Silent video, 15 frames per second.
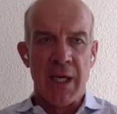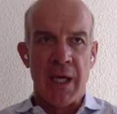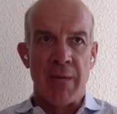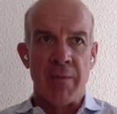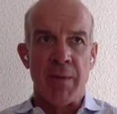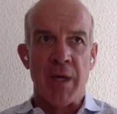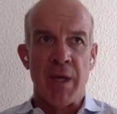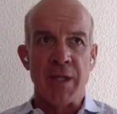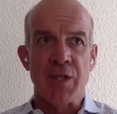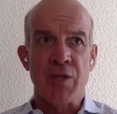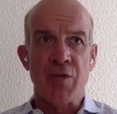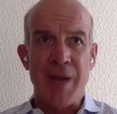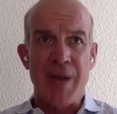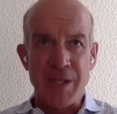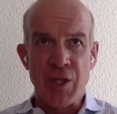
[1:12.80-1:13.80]
Our
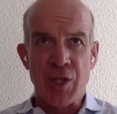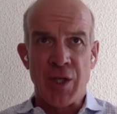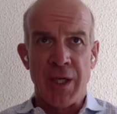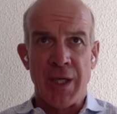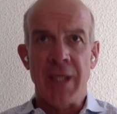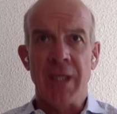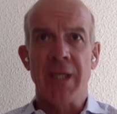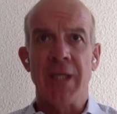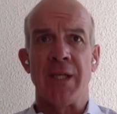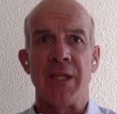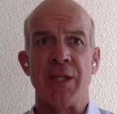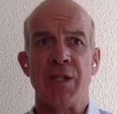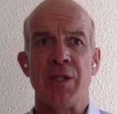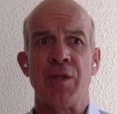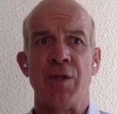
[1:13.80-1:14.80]
strategy
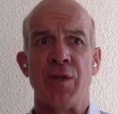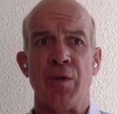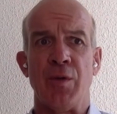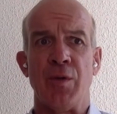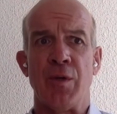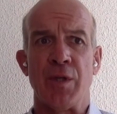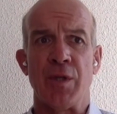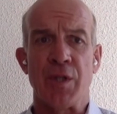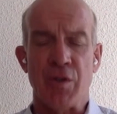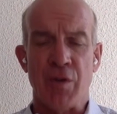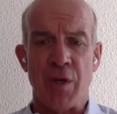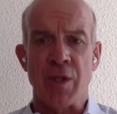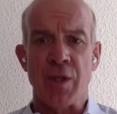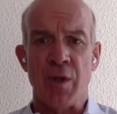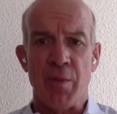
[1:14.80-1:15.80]
is to
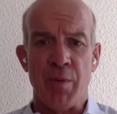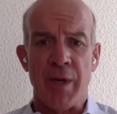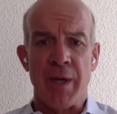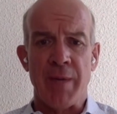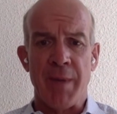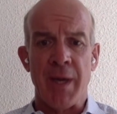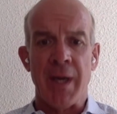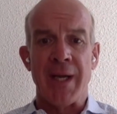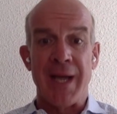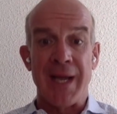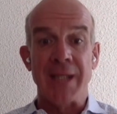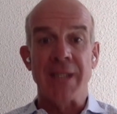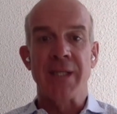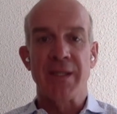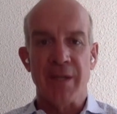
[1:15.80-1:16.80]
construct and operate a mine
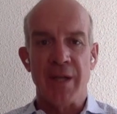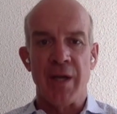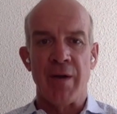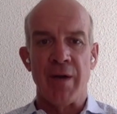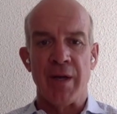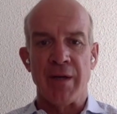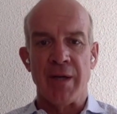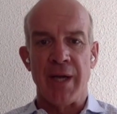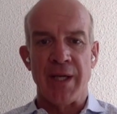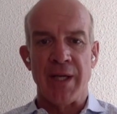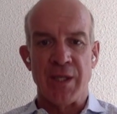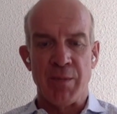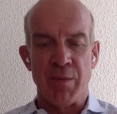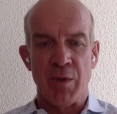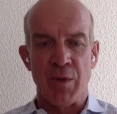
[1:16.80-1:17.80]
at the Holy
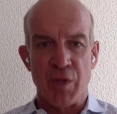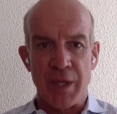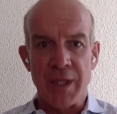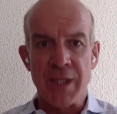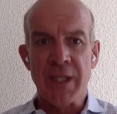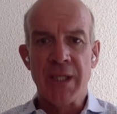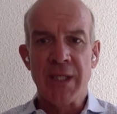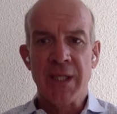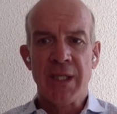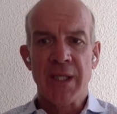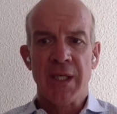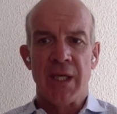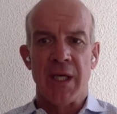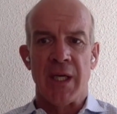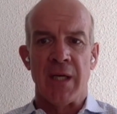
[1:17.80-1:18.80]
Inlandia project
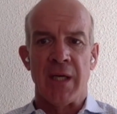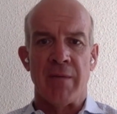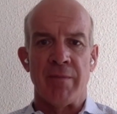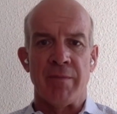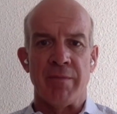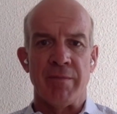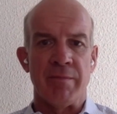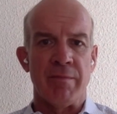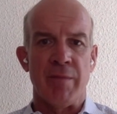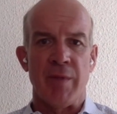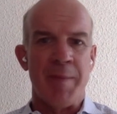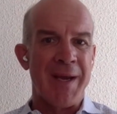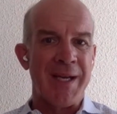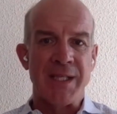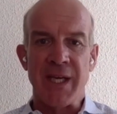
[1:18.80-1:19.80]

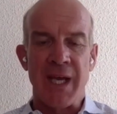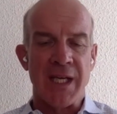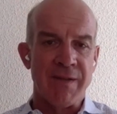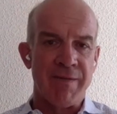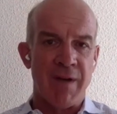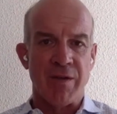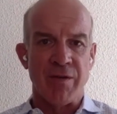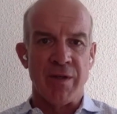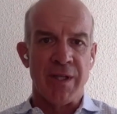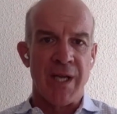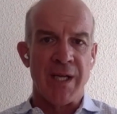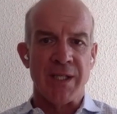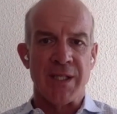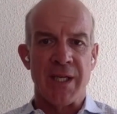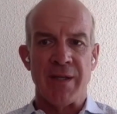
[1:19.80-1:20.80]
with a base case of
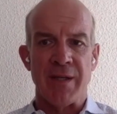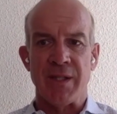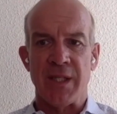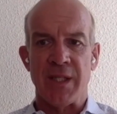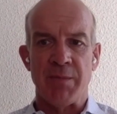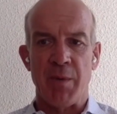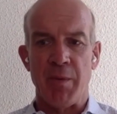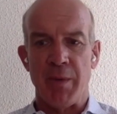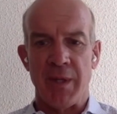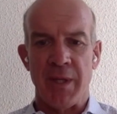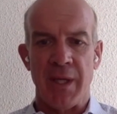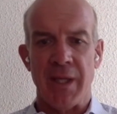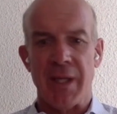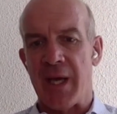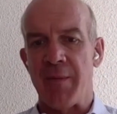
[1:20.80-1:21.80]
100,000 ounces, but we
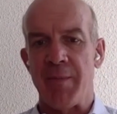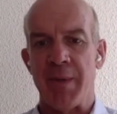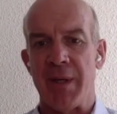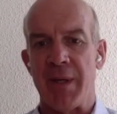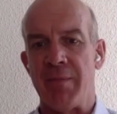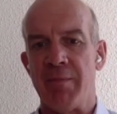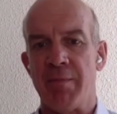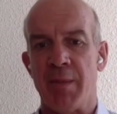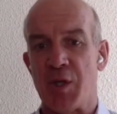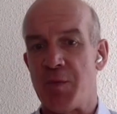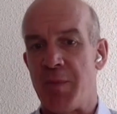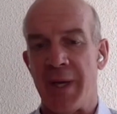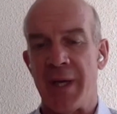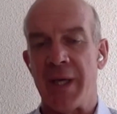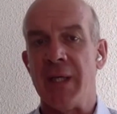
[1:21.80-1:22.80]
think that can be
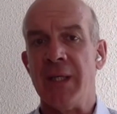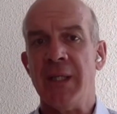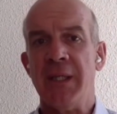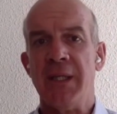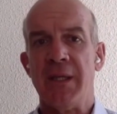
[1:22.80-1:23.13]
much bigger,